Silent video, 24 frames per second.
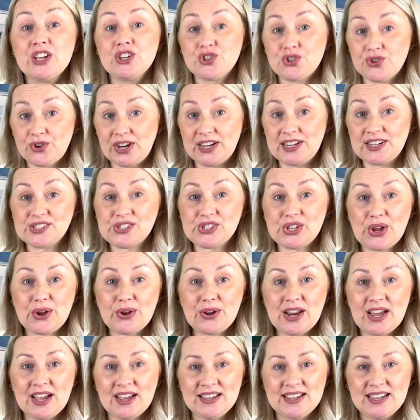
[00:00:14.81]
Trina
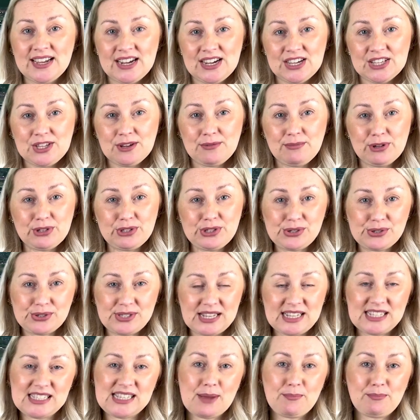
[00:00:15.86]
Solar, the modules
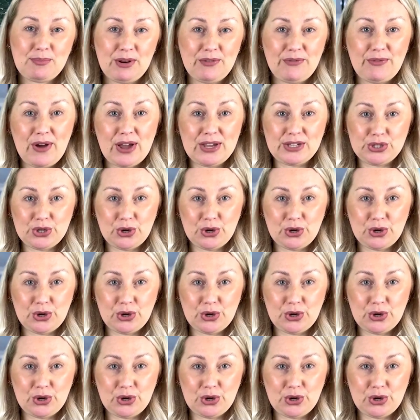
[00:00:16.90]
exemplify